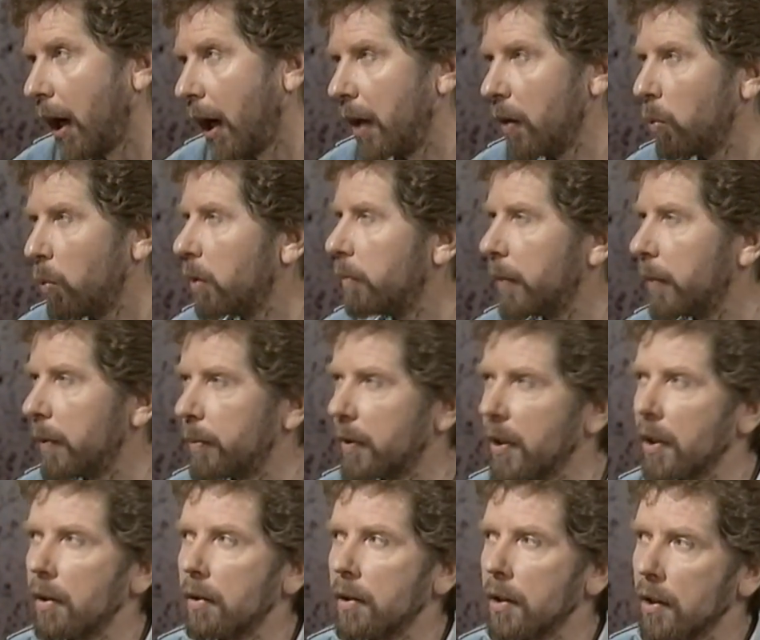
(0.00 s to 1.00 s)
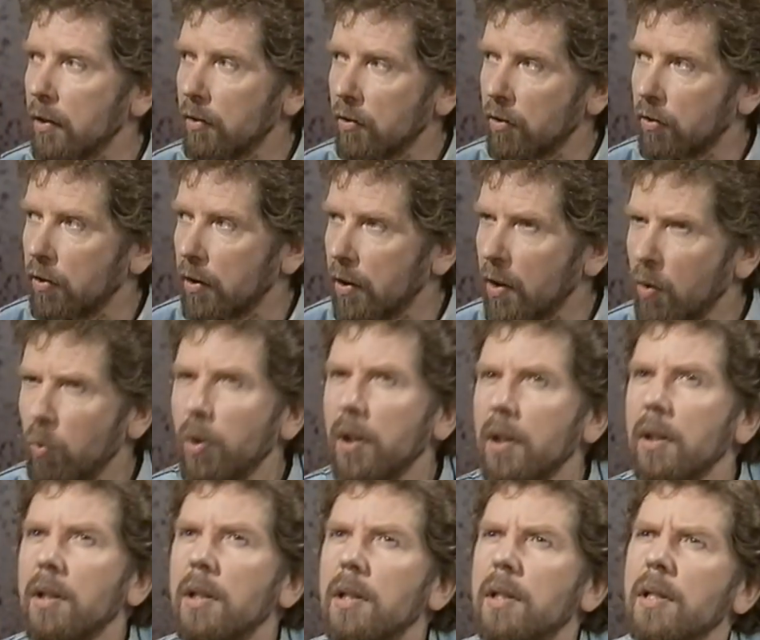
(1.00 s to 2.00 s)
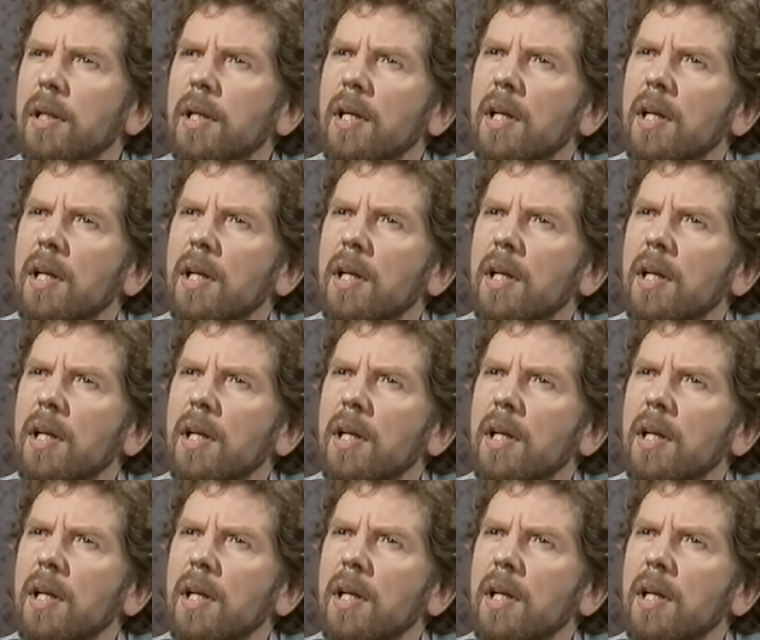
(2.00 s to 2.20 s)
and they wouldn't be particularly interested, they wouldn't